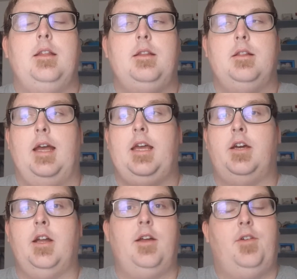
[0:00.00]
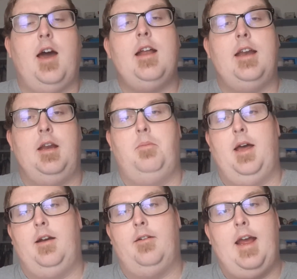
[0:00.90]
like it couldn't have gotten any
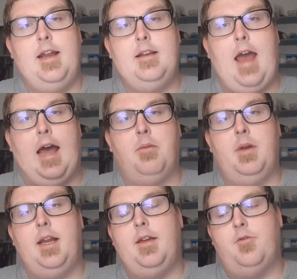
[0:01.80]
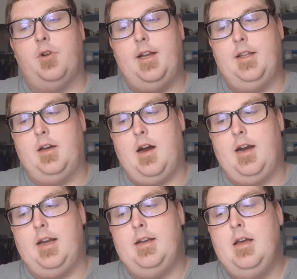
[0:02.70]
better, right? Adam and Eve were in the
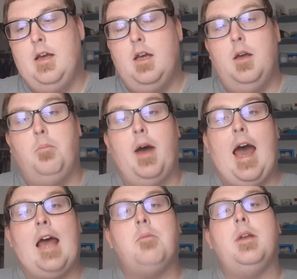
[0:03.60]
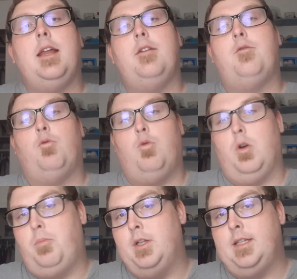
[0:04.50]
garden, but Adam and Eve were
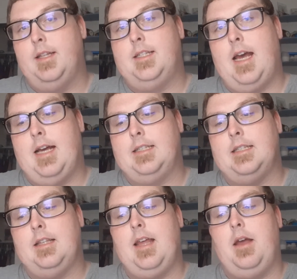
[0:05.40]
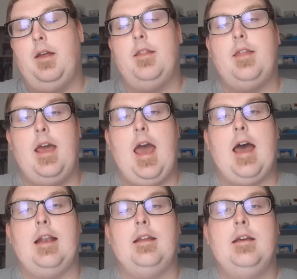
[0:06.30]
put to the test. They, they
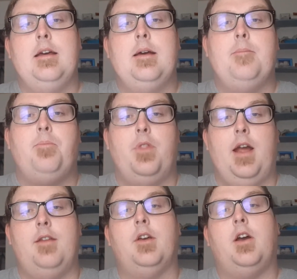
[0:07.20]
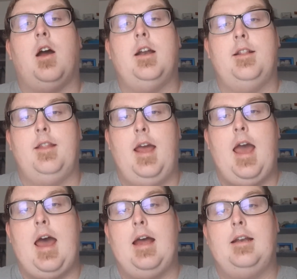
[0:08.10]
had, there in the garden, they
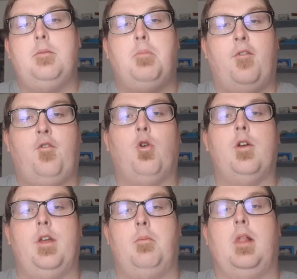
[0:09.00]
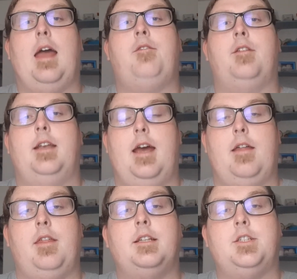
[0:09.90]
had before them life and
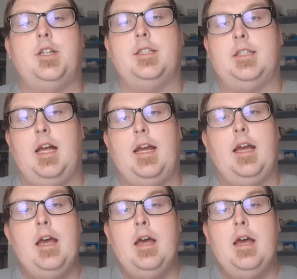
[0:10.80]
death. It's just like